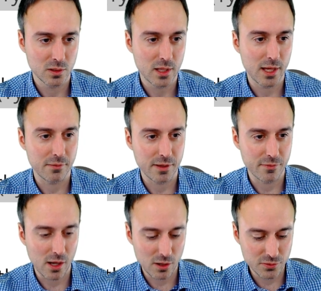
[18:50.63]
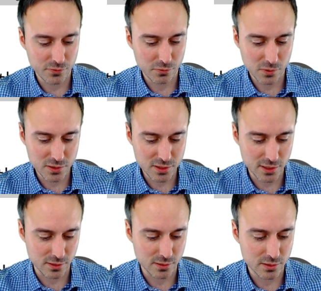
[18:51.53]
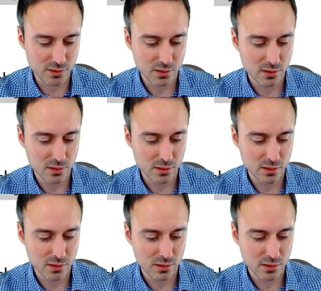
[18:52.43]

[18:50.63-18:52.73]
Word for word: and we have Oxford Word Skills.